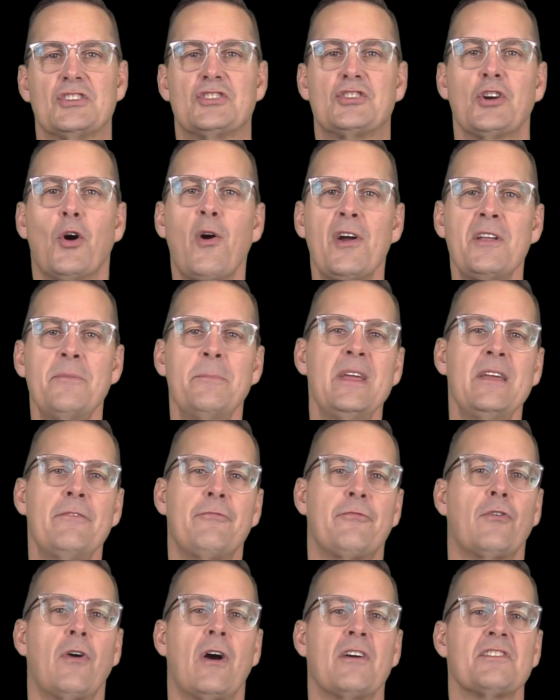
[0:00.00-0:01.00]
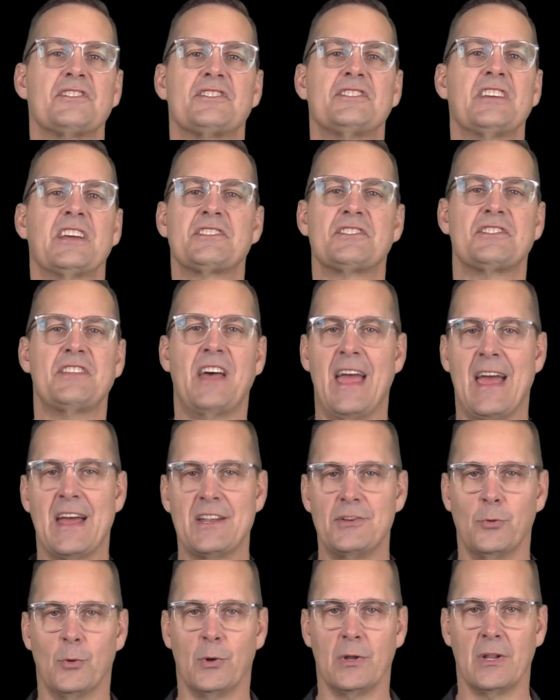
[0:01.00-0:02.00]
Join me for our sixth
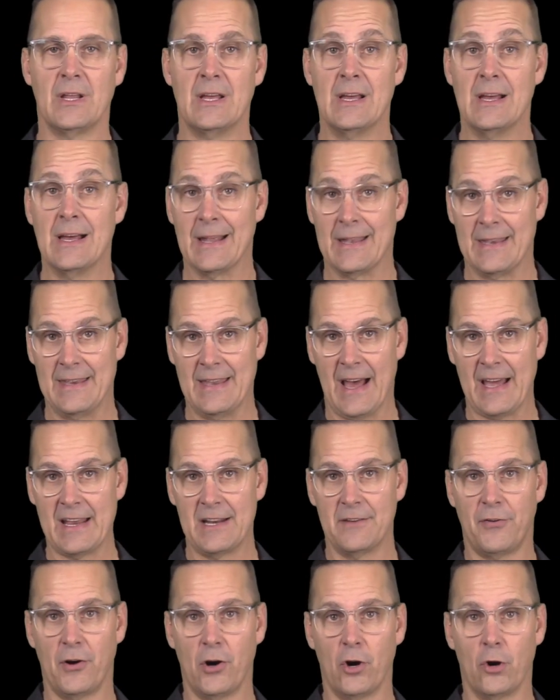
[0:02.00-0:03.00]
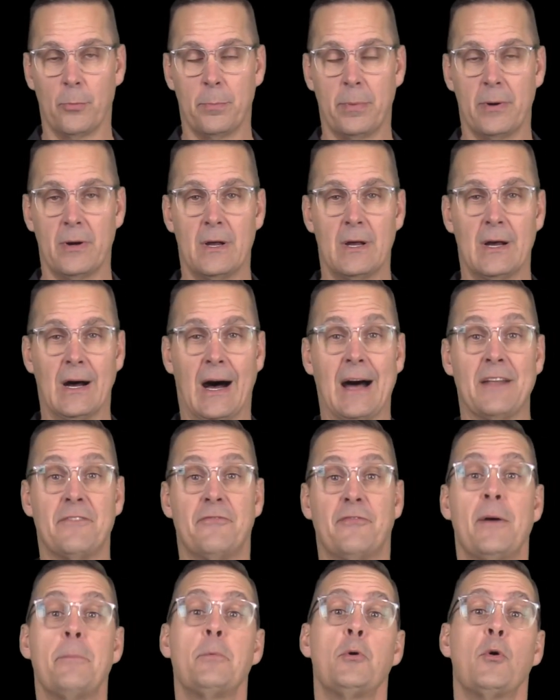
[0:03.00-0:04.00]
annual Night of Hope on
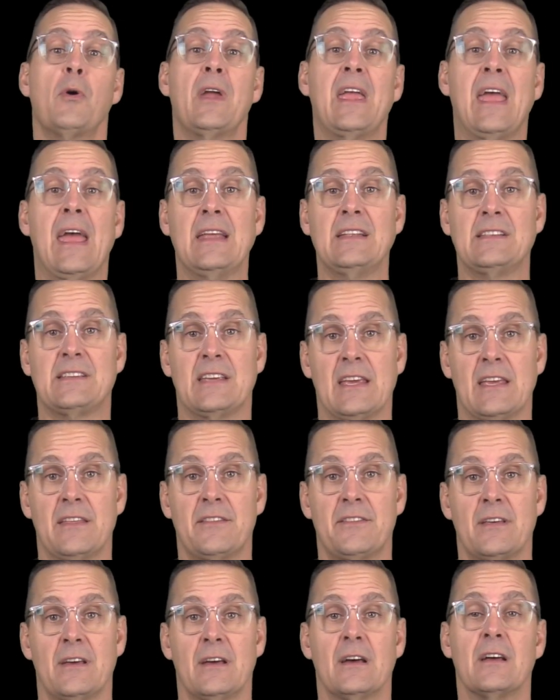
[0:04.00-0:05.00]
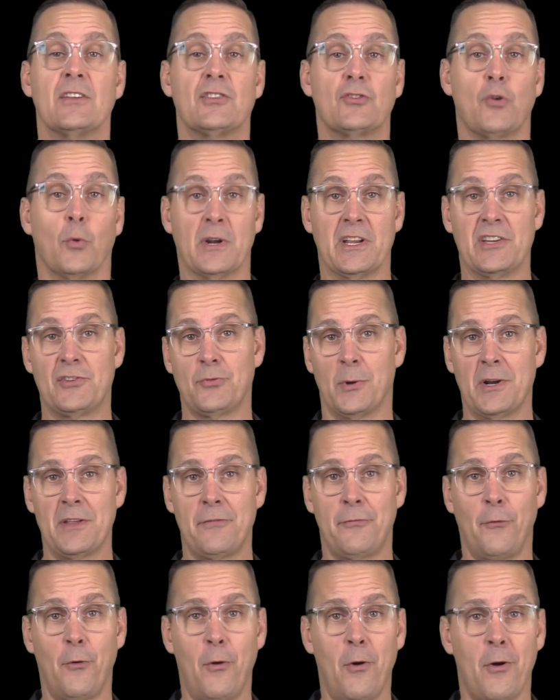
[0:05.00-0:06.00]
February 18th,
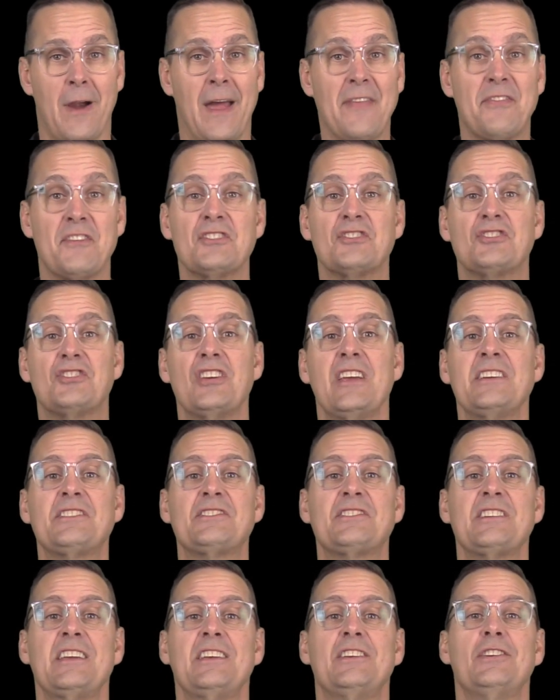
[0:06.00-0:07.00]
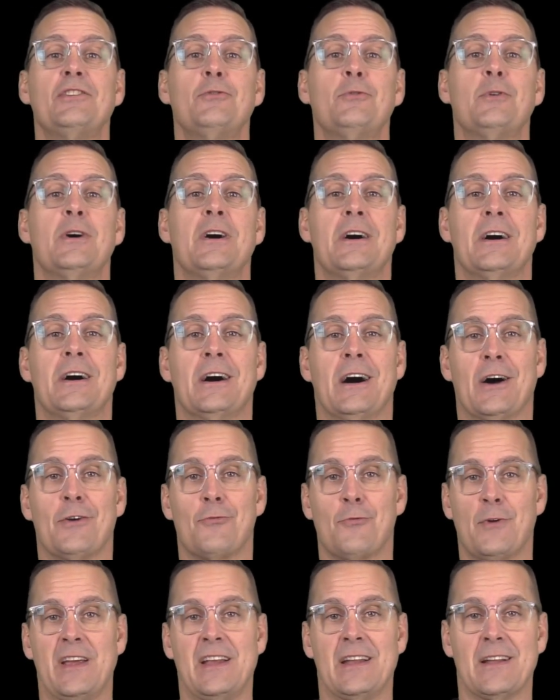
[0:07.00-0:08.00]
2024, at the GCU
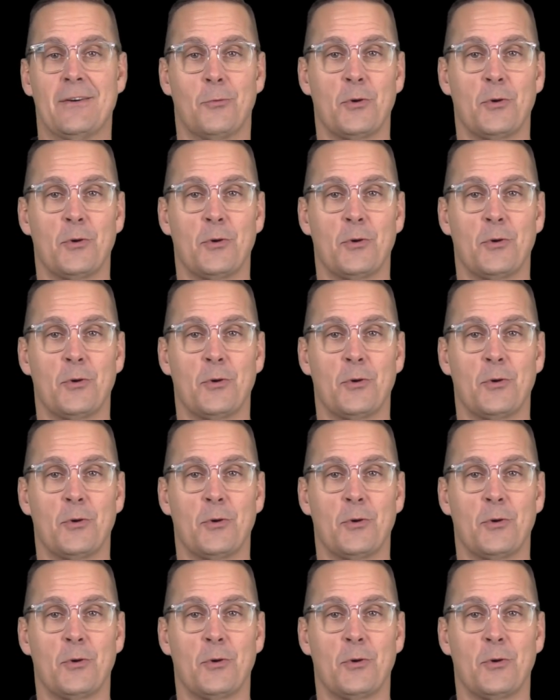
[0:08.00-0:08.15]
Arena.